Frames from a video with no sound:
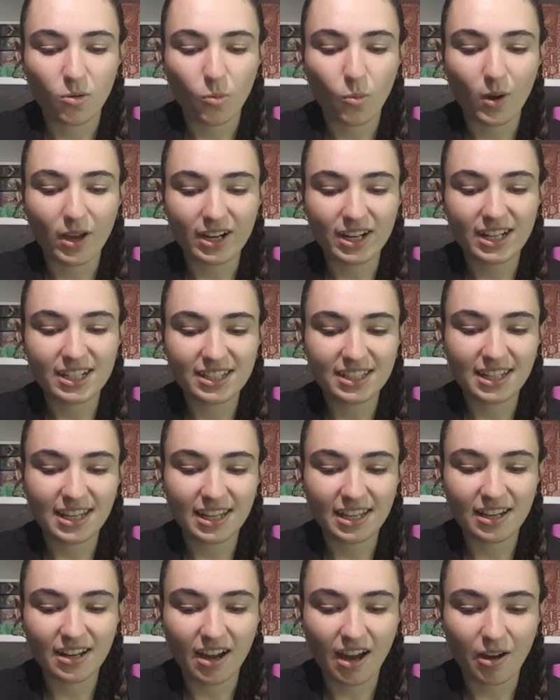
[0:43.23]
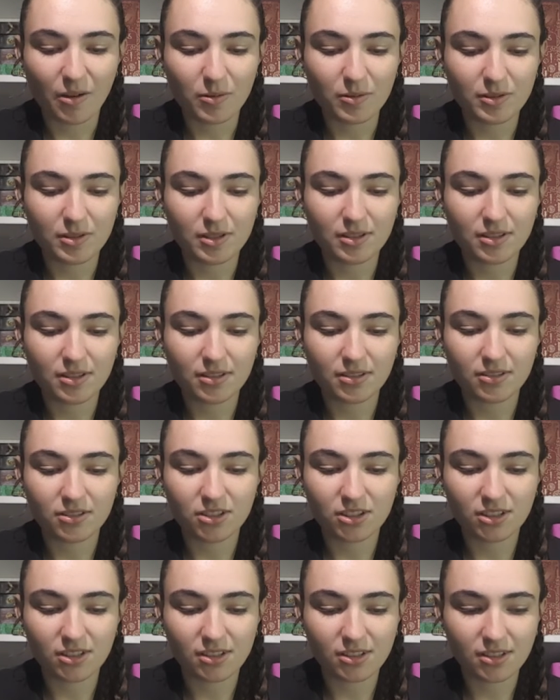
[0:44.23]
when I did, I was
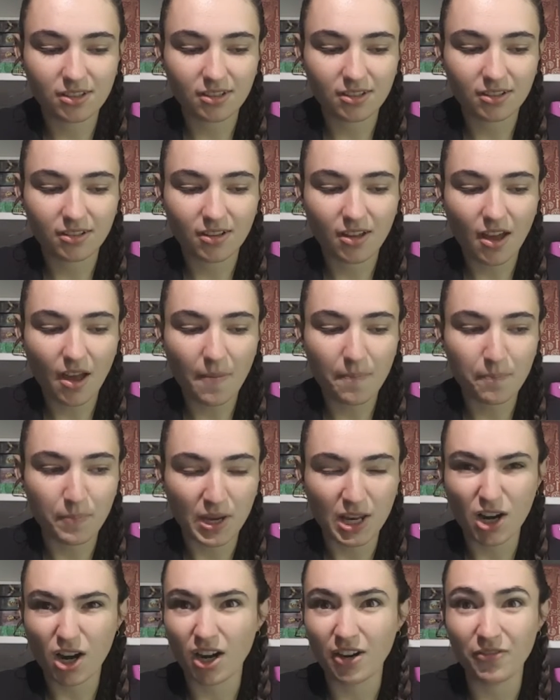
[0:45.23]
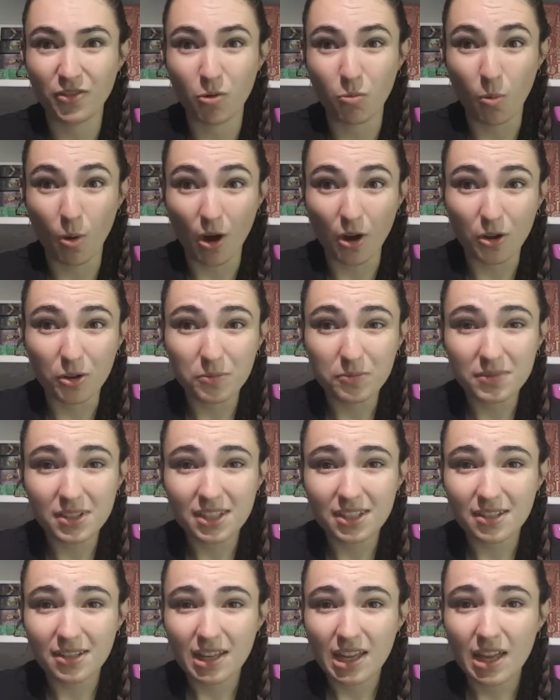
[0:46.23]
just a bit overwhelmed
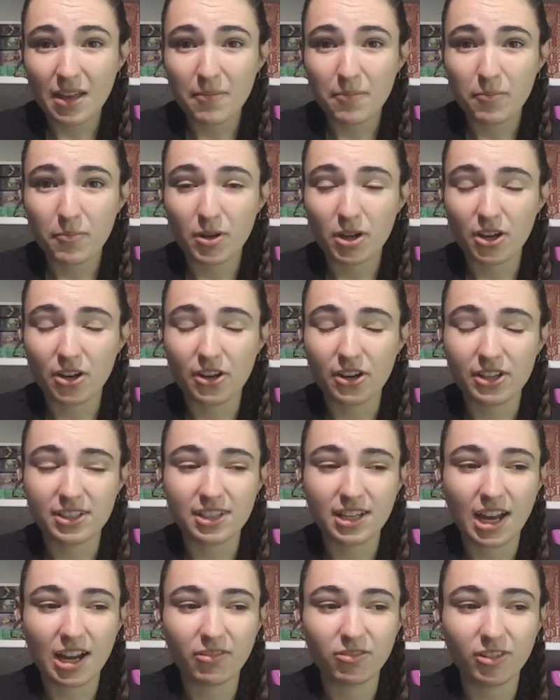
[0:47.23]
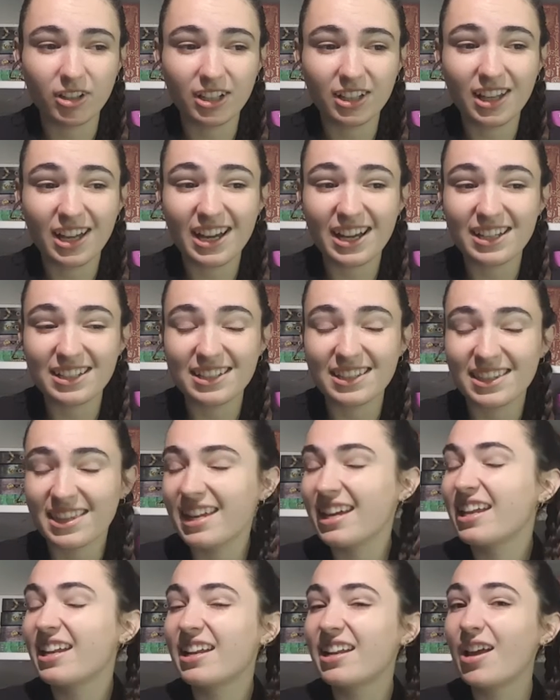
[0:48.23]
because I realized
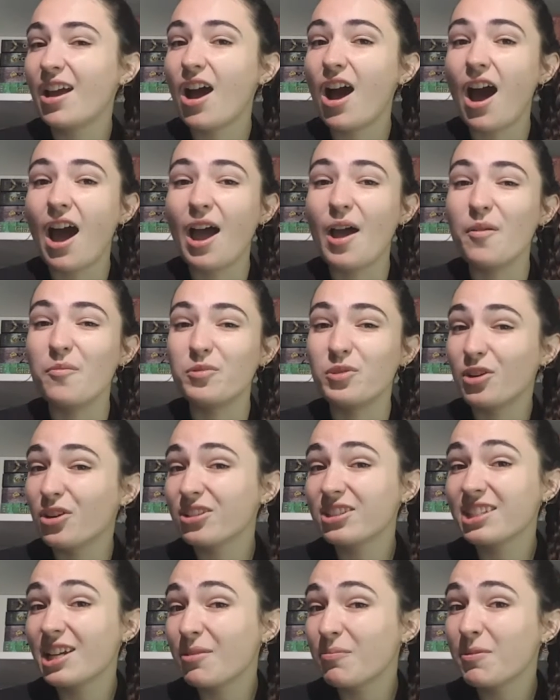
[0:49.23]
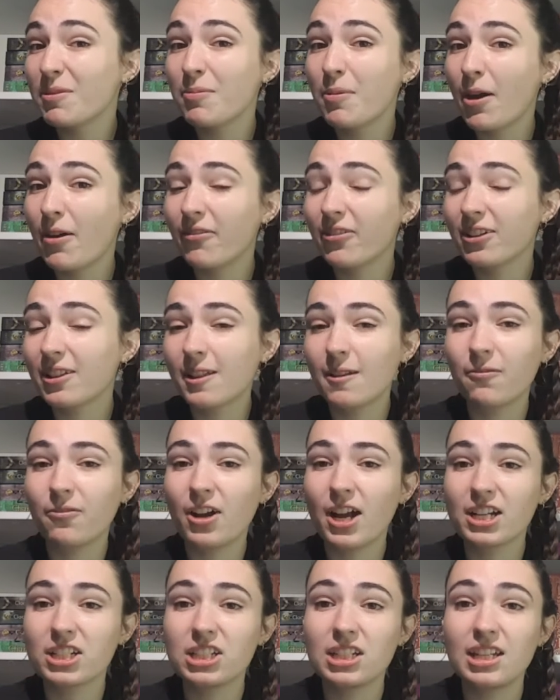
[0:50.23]
that I am not done with Perfectly
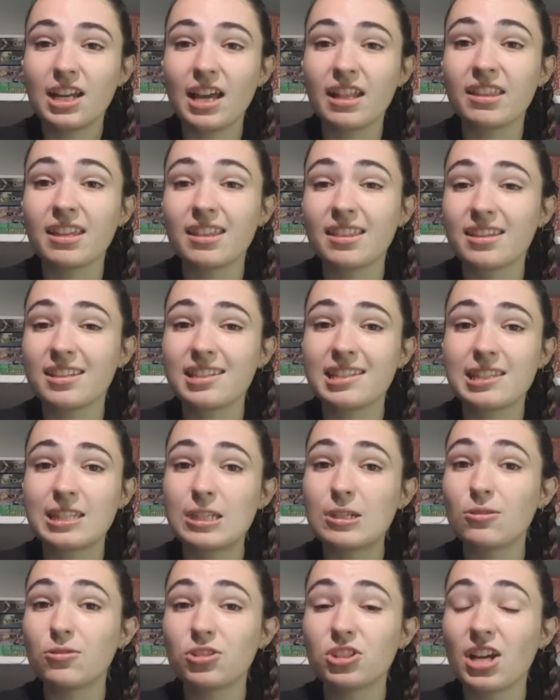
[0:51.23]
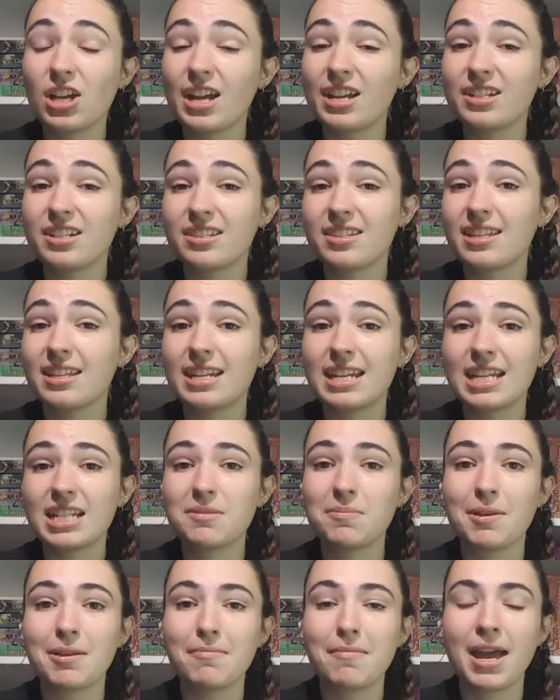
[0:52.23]
Fractured and that there's still changes that need
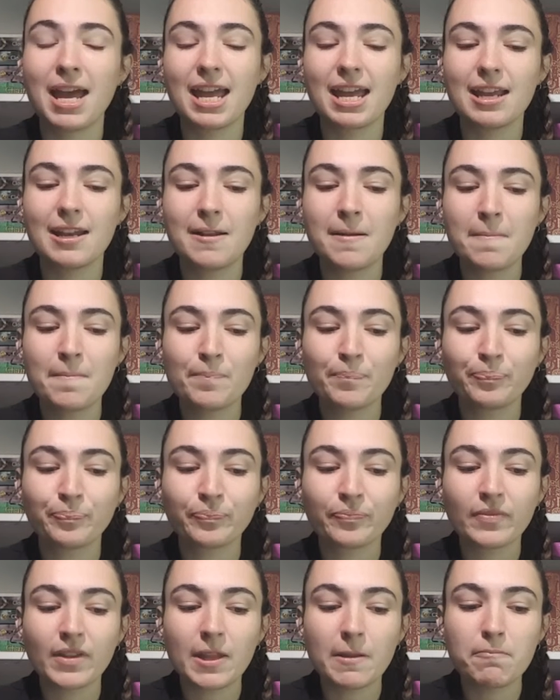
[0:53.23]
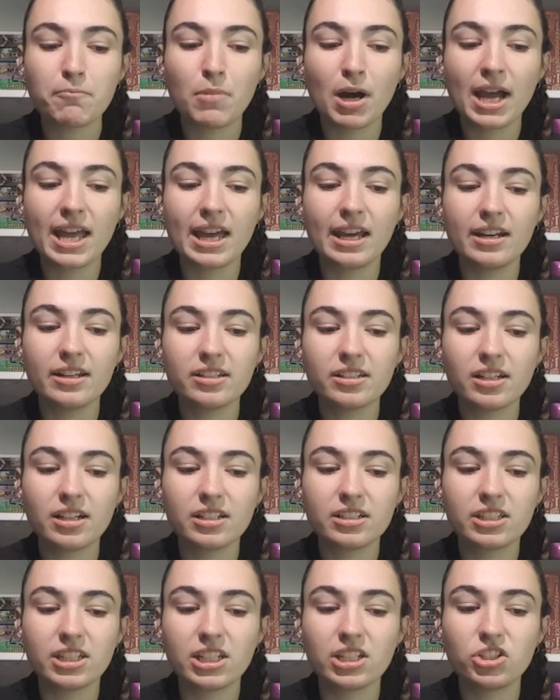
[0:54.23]
to be made my
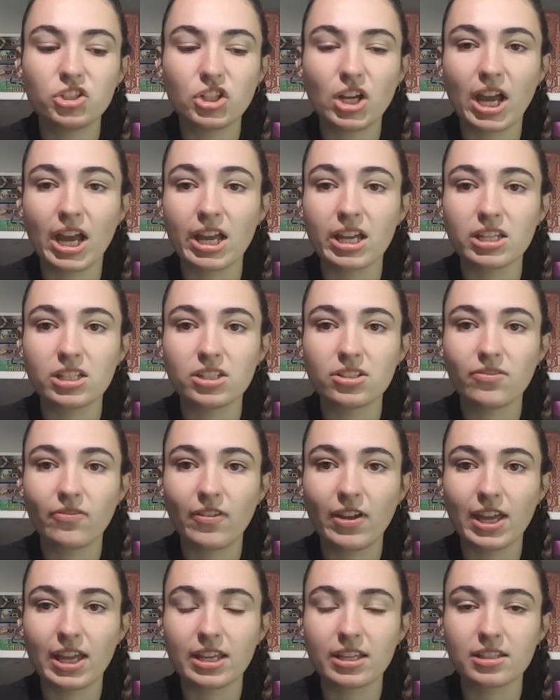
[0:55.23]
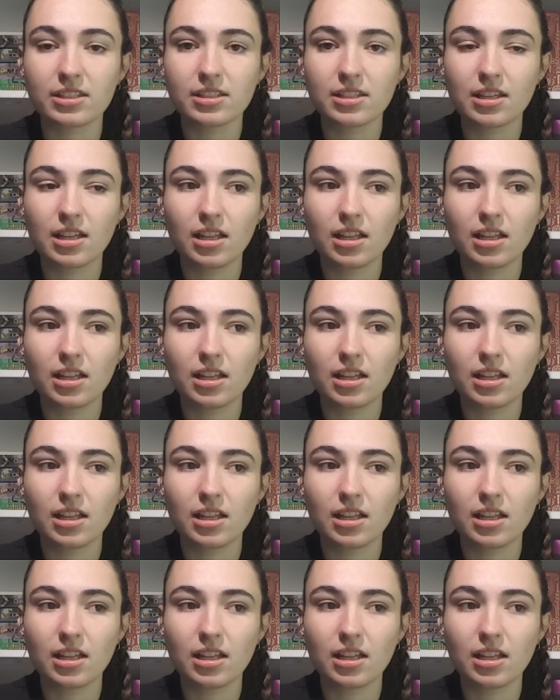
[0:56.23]
editor did change things